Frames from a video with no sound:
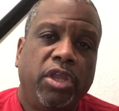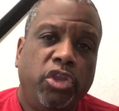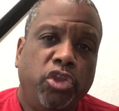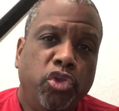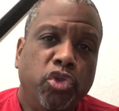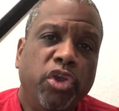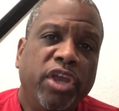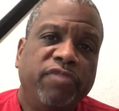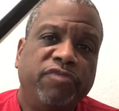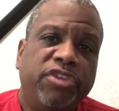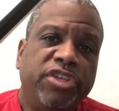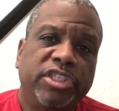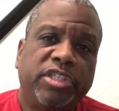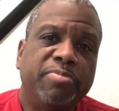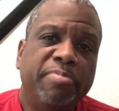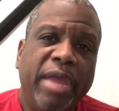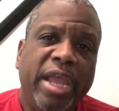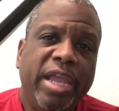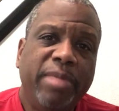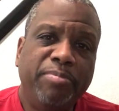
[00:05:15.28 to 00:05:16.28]
You have
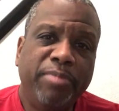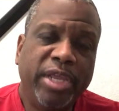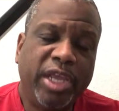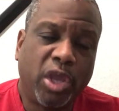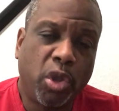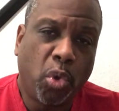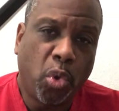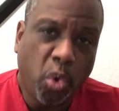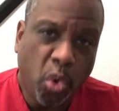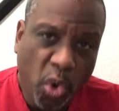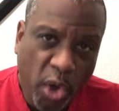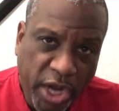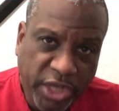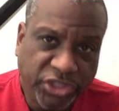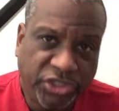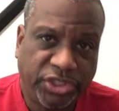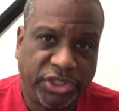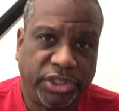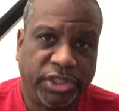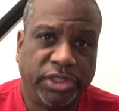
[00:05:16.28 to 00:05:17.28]
just made me
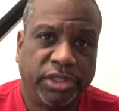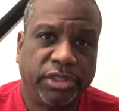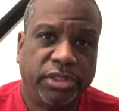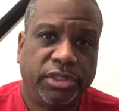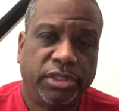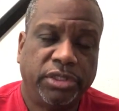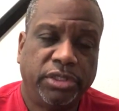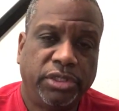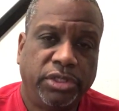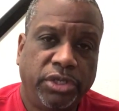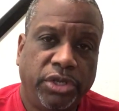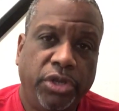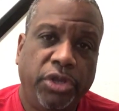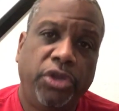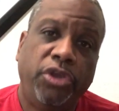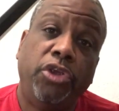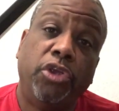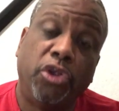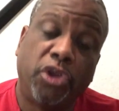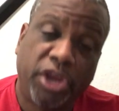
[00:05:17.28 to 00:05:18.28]
question
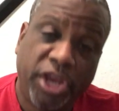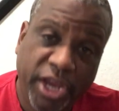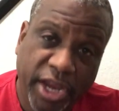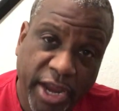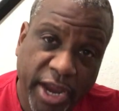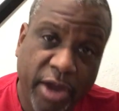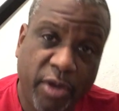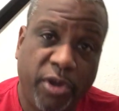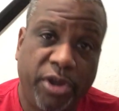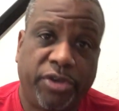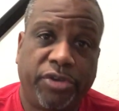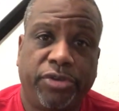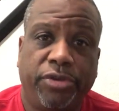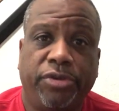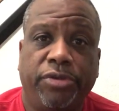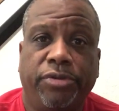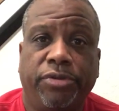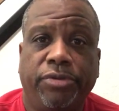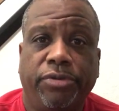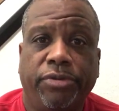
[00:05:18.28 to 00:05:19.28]
your
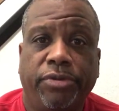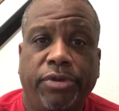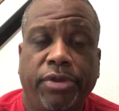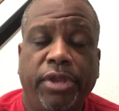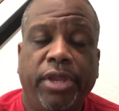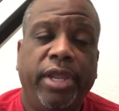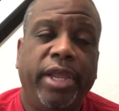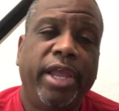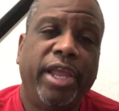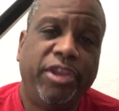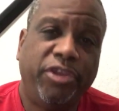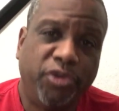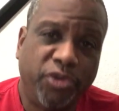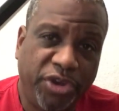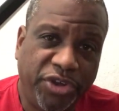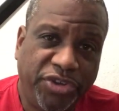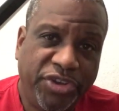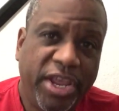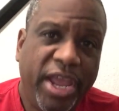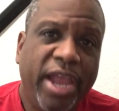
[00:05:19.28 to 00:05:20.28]
character and your
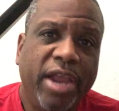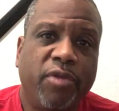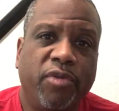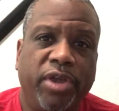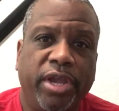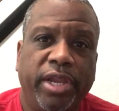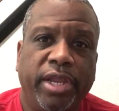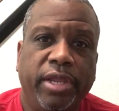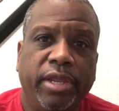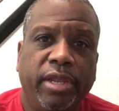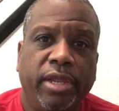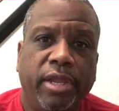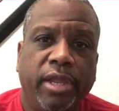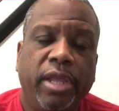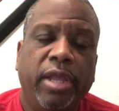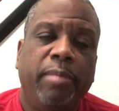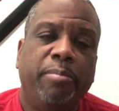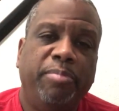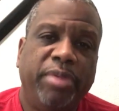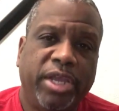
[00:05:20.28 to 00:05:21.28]
integrity
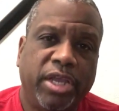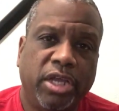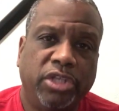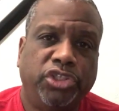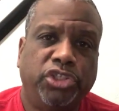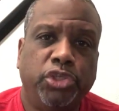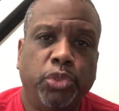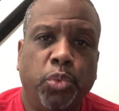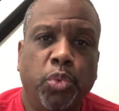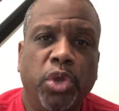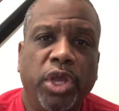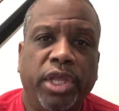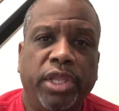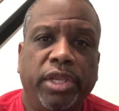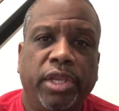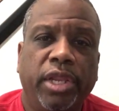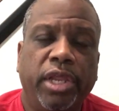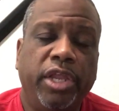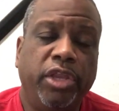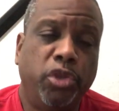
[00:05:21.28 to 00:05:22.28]
because you went
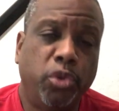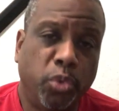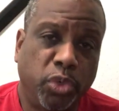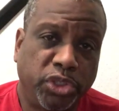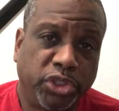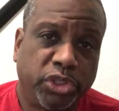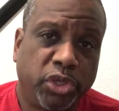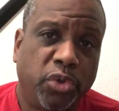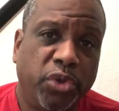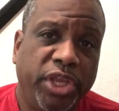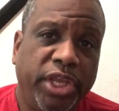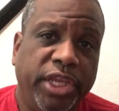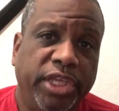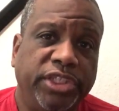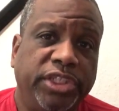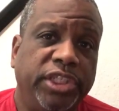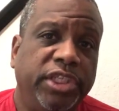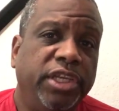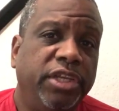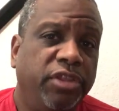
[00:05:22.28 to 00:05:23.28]
and you were so
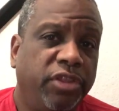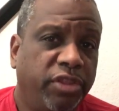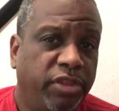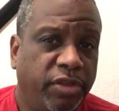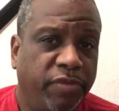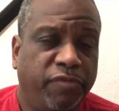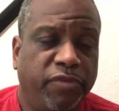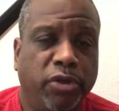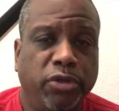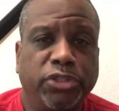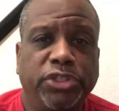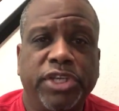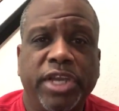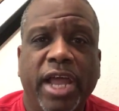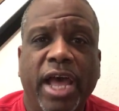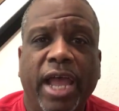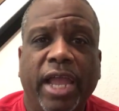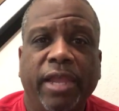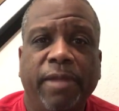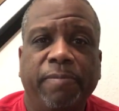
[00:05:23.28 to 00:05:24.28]
easy the first
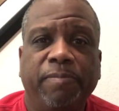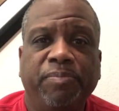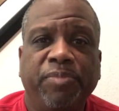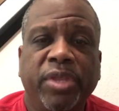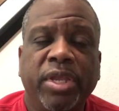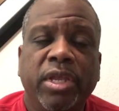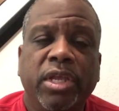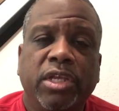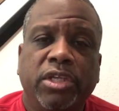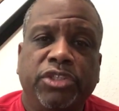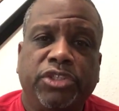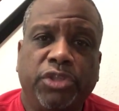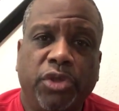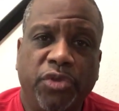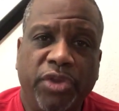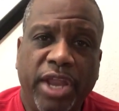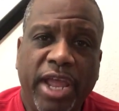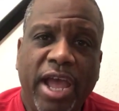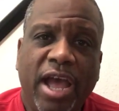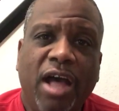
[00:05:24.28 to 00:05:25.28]
night. So
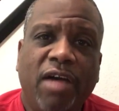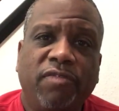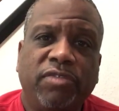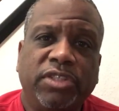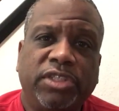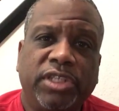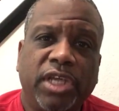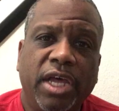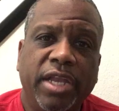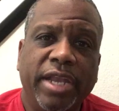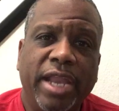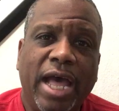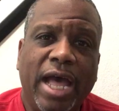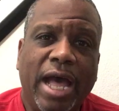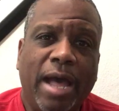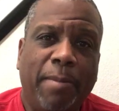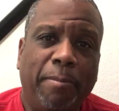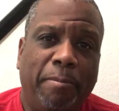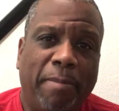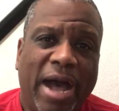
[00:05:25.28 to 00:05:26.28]
now all of a sudden,
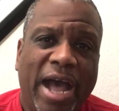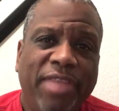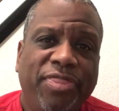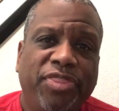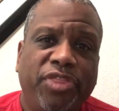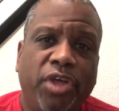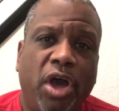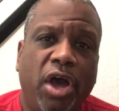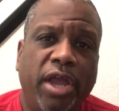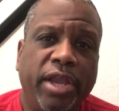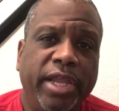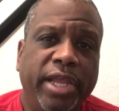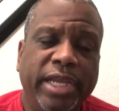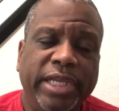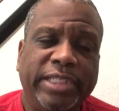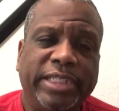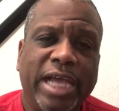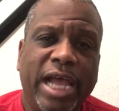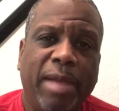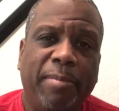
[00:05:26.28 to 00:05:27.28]
my thought
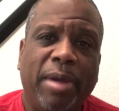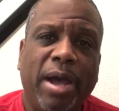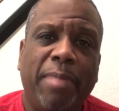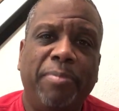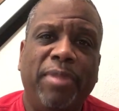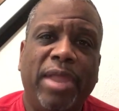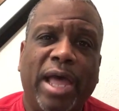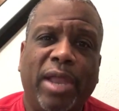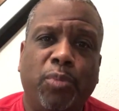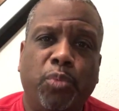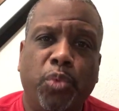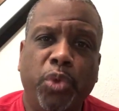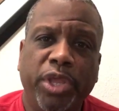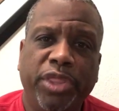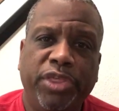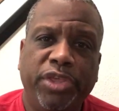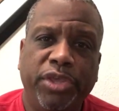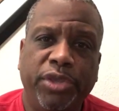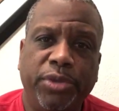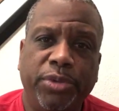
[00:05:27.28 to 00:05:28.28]
anytime I'm not
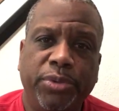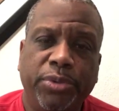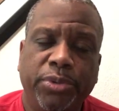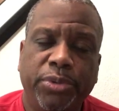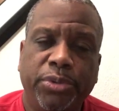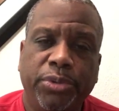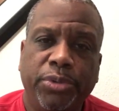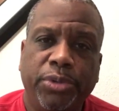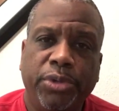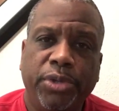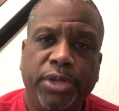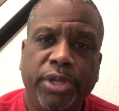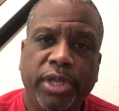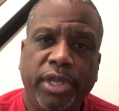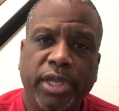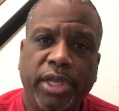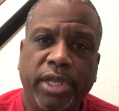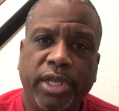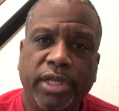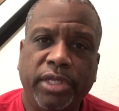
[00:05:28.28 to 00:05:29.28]
with you
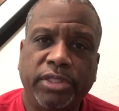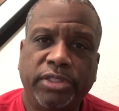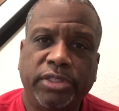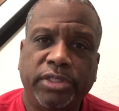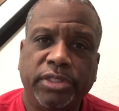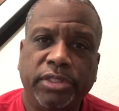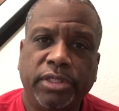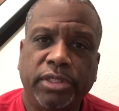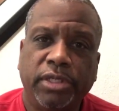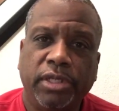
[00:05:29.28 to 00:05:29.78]
is,